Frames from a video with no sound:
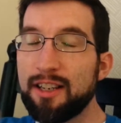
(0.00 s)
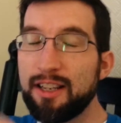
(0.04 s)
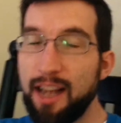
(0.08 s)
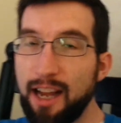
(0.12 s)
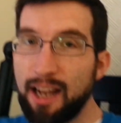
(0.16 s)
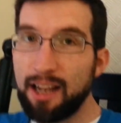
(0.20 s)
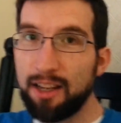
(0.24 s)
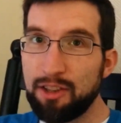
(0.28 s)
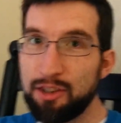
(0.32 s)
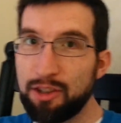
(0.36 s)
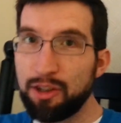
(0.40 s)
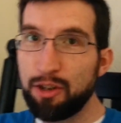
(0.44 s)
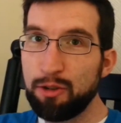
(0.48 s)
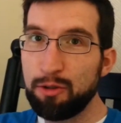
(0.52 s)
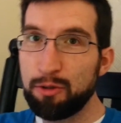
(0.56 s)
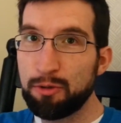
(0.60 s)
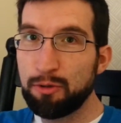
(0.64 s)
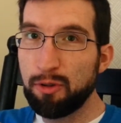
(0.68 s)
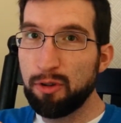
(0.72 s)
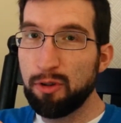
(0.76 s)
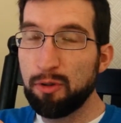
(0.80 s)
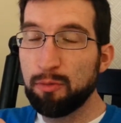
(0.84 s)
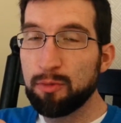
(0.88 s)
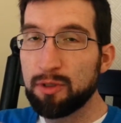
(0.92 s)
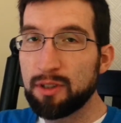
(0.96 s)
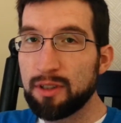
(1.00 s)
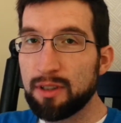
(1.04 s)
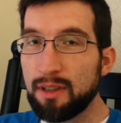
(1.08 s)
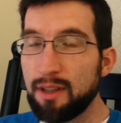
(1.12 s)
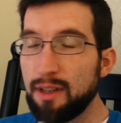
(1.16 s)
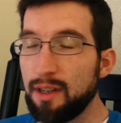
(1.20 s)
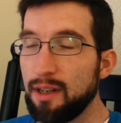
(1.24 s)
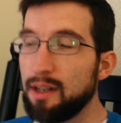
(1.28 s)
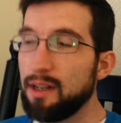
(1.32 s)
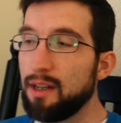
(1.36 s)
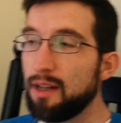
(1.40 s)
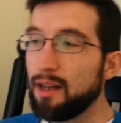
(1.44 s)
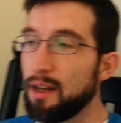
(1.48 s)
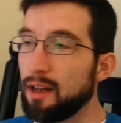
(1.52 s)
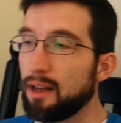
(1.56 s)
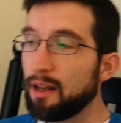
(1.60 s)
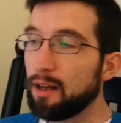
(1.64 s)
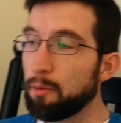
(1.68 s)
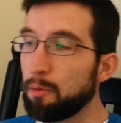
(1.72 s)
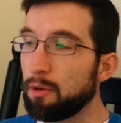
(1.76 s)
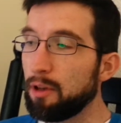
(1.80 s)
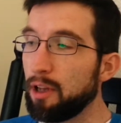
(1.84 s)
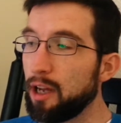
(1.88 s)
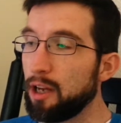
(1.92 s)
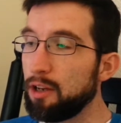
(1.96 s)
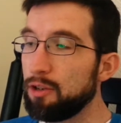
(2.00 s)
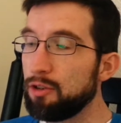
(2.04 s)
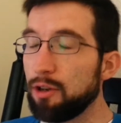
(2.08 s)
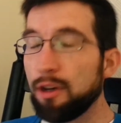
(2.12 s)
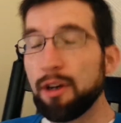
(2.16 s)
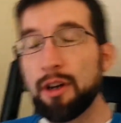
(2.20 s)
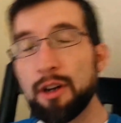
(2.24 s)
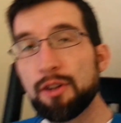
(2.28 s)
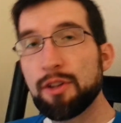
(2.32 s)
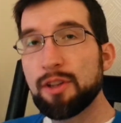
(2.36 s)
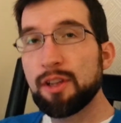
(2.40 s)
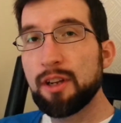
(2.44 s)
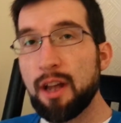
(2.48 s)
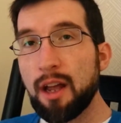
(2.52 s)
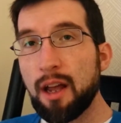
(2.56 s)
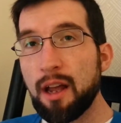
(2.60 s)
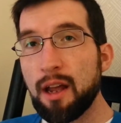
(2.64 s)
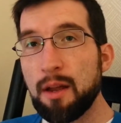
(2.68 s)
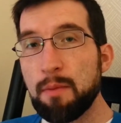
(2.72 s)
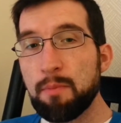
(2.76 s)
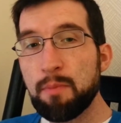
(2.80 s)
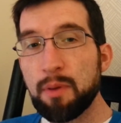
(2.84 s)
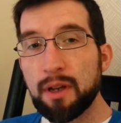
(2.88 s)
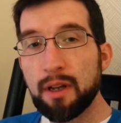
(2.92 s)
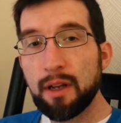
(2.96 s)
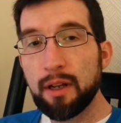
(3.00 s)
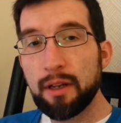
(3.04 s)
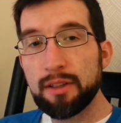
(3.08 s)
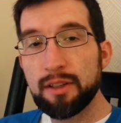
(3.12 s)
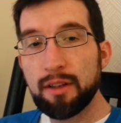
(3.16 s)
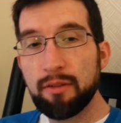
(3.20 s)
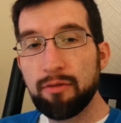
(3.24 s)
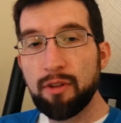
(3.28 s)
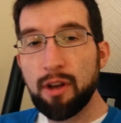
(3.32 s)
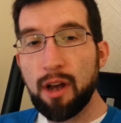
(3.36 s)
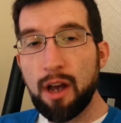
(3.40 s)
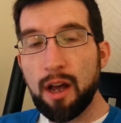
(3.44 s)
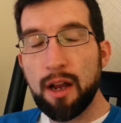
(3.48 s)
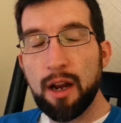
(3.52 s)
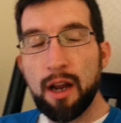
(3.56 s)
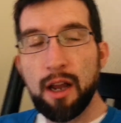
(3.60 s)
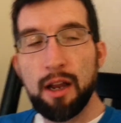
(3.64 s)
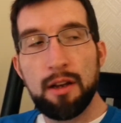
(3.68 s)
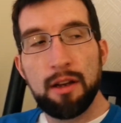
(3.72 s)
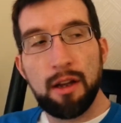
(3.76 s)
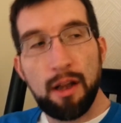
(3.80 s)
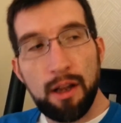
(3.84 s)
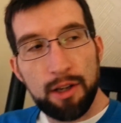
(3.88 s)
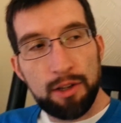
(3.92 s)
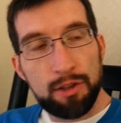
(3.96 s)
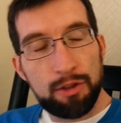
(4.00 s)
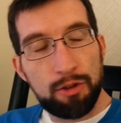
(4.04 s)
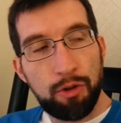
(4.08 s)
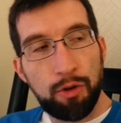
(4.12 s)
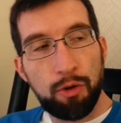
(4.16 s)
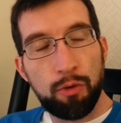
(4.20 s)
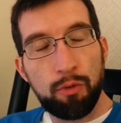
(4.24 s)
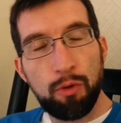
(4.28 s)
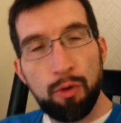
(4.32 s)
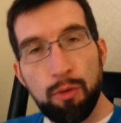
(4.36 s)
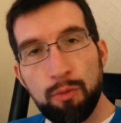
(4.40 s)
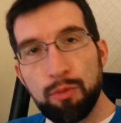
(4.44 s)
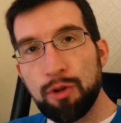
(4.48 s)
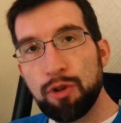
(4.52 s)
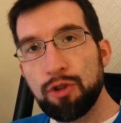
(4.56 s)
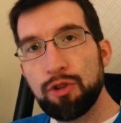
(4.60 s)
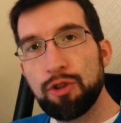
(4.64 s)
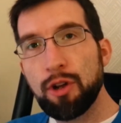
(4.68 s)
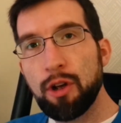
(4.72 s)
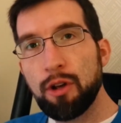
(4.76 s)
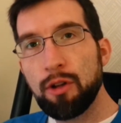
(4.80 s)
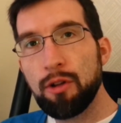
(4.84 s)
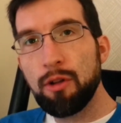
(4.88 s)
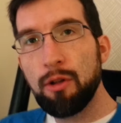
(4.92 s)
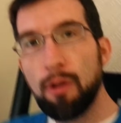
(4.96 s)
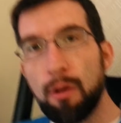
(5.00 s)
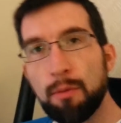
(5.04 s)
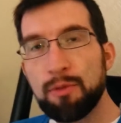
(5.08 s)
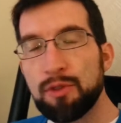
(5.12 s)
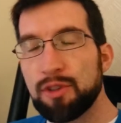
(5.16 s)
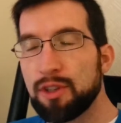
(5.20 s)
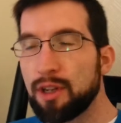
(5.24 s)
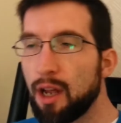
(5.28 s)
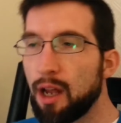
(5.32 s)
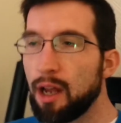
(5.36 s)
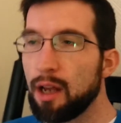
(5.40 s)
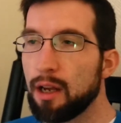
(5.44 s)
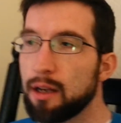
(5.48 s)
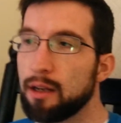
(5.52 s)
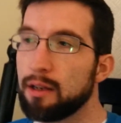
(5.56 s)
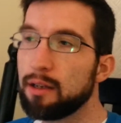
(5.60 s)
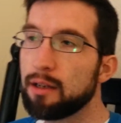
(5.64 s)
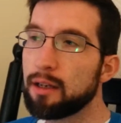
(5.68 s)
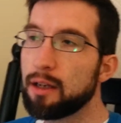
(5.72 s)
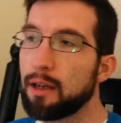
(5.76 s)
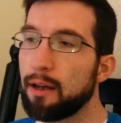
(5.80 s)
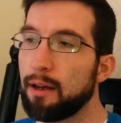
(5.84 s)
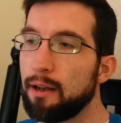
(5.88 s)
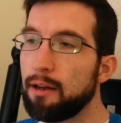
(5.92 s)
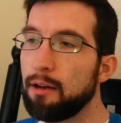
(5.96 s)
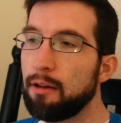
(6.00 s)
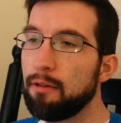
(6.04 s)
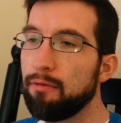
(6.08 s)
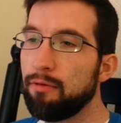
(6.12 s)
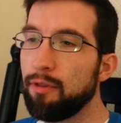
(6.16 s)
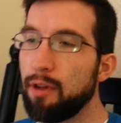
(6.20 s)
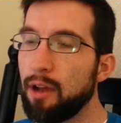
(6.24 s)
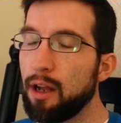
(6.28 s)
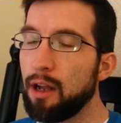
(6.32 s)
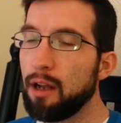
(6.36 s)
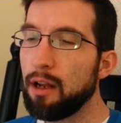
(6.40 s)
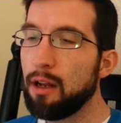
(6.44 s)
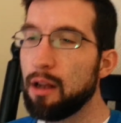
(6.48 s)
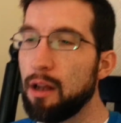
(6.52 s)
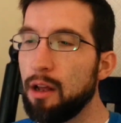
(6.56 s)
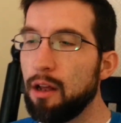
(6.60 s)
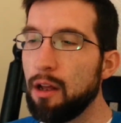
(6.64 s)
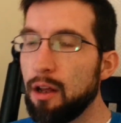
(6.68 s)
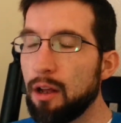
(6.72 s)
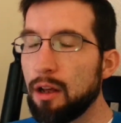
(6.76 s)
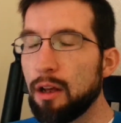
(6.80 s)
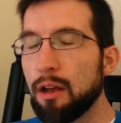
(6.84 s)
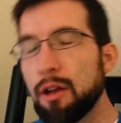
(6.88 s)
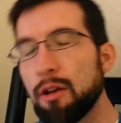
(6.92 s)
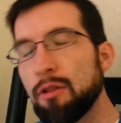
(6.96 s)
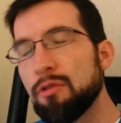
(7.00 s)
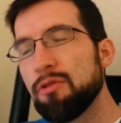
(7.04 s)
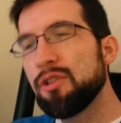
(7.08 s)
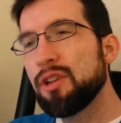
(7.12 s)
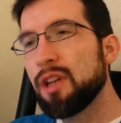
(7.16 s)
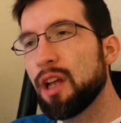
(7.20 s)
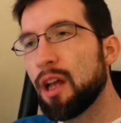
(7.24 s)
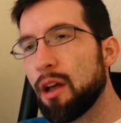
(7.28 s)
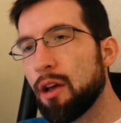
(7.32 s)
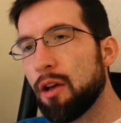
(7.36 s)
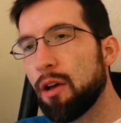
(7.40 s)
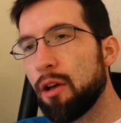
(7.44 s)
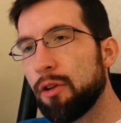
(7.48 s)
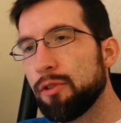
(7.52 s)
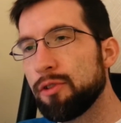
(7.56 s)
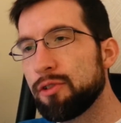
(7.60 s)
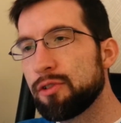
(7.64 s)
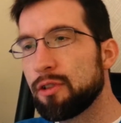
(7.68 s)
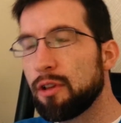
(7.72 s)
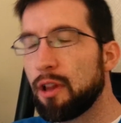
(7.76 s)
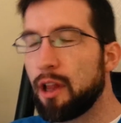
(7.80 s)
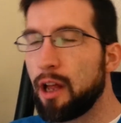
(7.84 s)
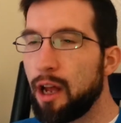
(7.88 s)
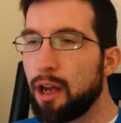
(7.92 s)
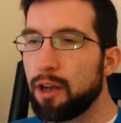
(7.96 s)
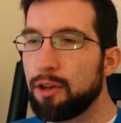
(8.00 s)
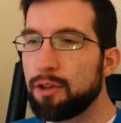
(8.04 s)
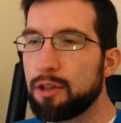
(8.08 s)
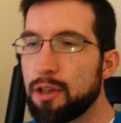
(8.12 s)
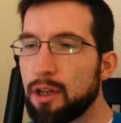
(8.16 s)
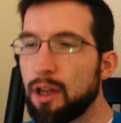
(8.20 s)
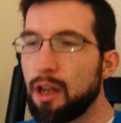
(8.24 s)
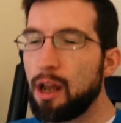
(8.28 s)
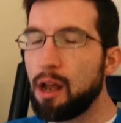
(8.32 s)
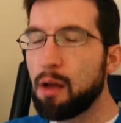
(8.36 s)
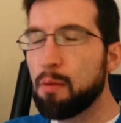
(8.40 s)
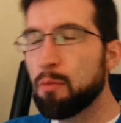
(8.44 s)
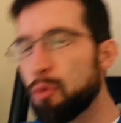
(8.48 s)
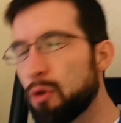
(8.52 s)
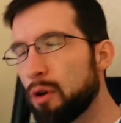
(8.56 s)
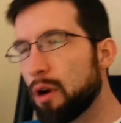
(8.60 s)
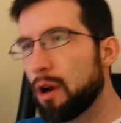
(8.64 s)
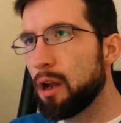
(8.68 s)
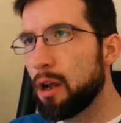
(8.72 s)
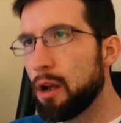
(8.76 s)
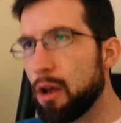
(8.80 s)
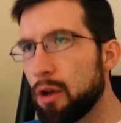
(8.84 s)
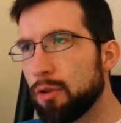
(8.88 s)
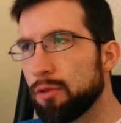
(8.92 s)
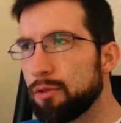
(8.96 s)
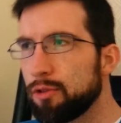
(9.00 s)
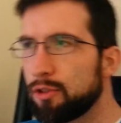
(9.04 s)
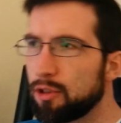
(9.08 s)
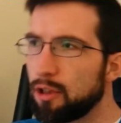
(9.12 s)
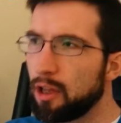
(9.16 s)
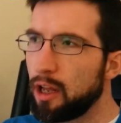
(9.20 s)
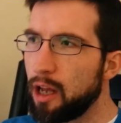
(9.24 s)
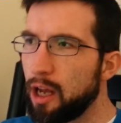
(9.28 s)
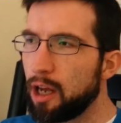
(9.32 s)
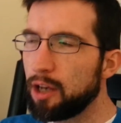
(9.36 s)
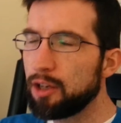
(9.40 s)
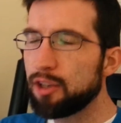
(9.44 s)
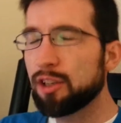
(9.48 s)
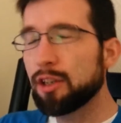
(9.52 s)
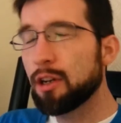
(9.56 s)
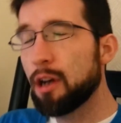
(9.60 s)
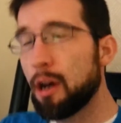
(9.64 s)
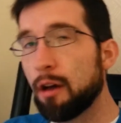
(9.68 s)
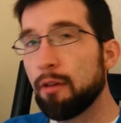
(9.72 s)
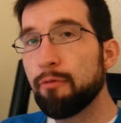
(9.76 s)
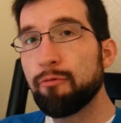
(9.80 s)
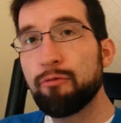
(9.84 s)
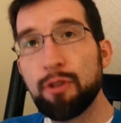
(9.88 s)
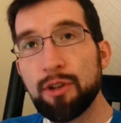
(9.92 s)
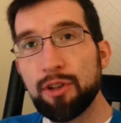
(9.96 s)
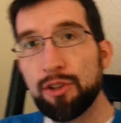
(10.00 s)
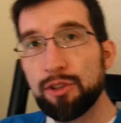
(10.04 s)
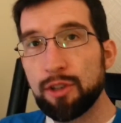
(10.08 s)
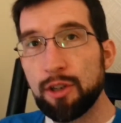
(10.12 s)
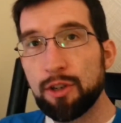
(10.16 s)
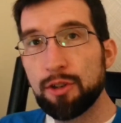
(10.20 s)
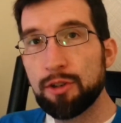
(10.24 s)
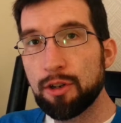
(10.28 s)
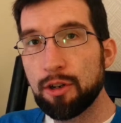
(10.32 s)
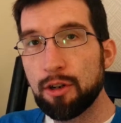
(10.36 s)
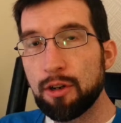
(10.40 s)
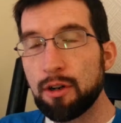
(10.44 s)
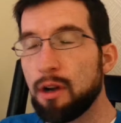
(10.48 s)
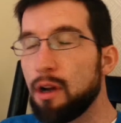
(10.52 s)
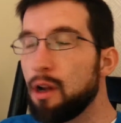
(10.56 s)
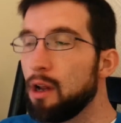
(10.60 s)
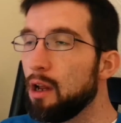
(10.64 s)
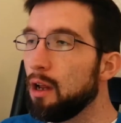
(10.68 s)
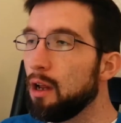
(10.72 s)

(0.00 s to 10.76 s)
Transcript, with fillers: Dad Shows Rooms. I'm glad you're here today because I've got a nice little room to show you. I'm staying in kind of a hotel slash campground slash conference center